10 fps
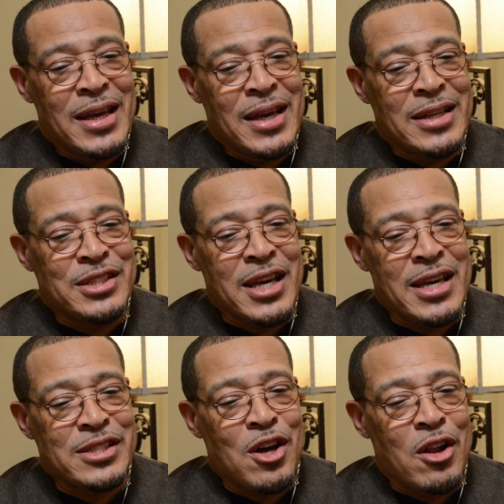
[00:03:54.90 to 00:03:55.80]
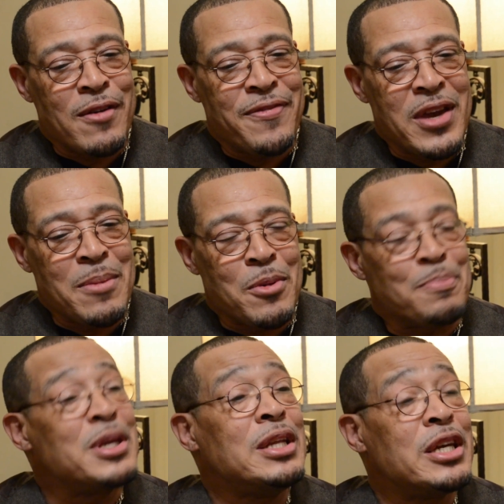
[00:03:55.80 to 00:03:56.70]
and Jazz Hall of Famer
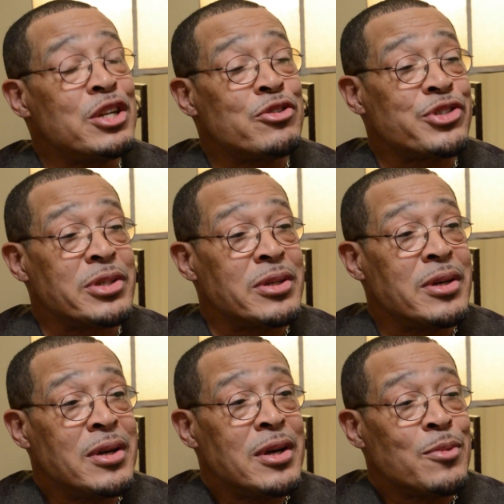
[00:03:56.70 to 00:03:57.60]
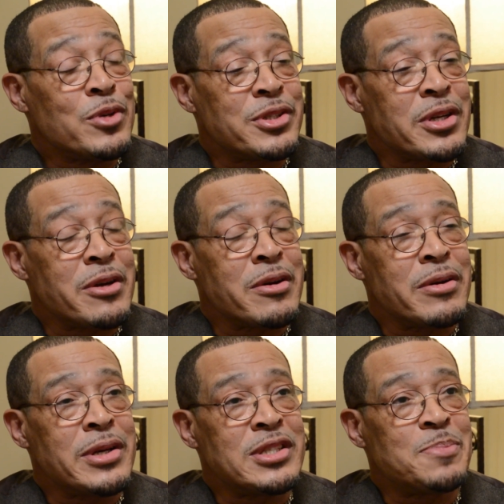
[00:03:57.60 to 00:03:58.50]
Pete Henderson was there,
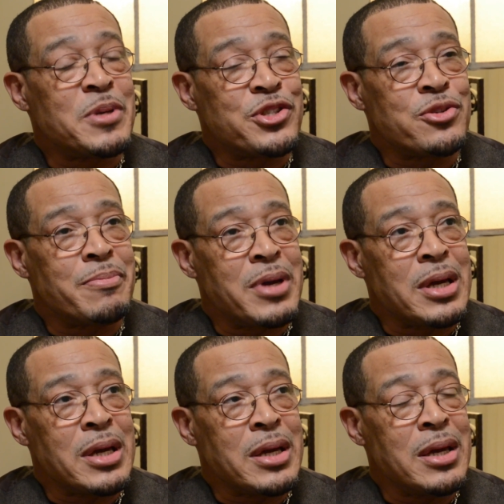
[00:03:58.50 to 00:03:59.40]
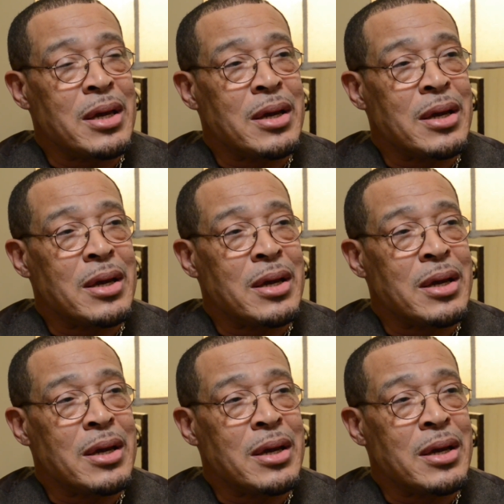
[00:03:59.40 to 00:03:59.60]
and Spencer Bay,